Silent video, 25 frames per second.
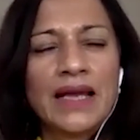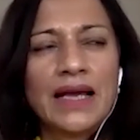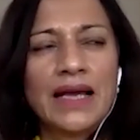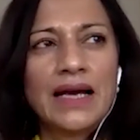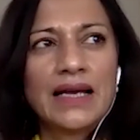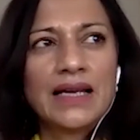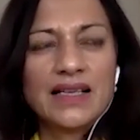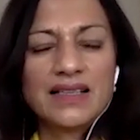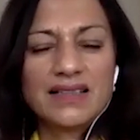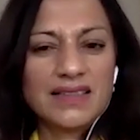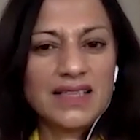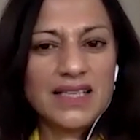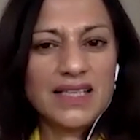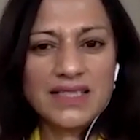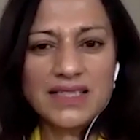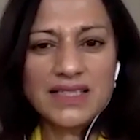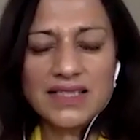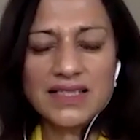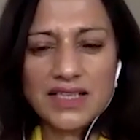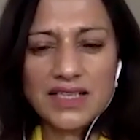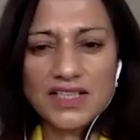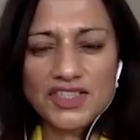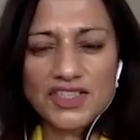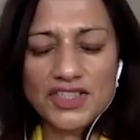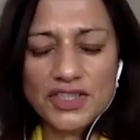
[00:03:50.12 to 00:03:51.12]
And that's
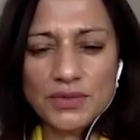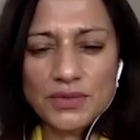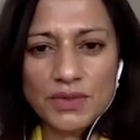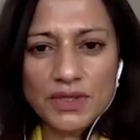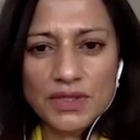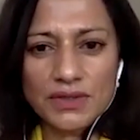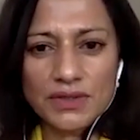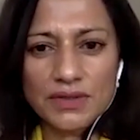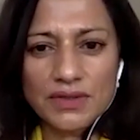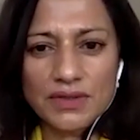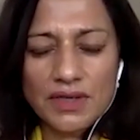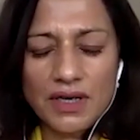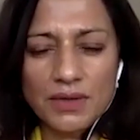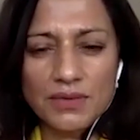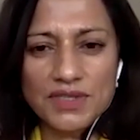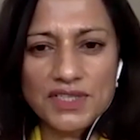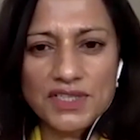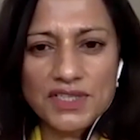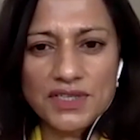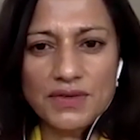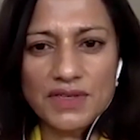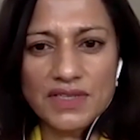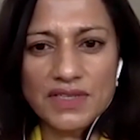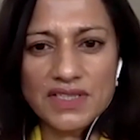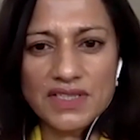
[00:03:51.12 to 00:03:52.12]
essentially what I was
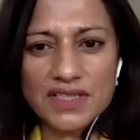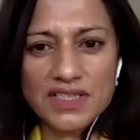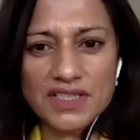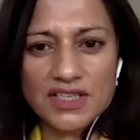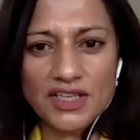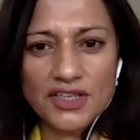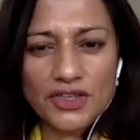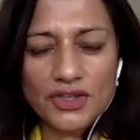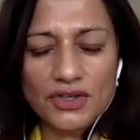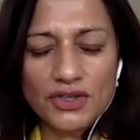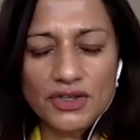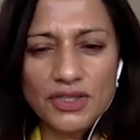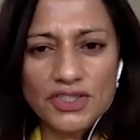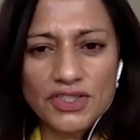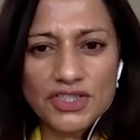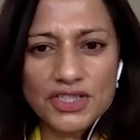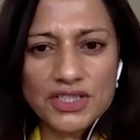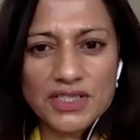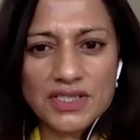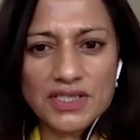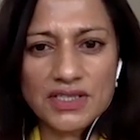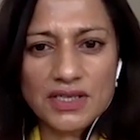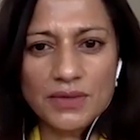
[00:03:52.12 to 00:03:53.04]
doing as a psychologist.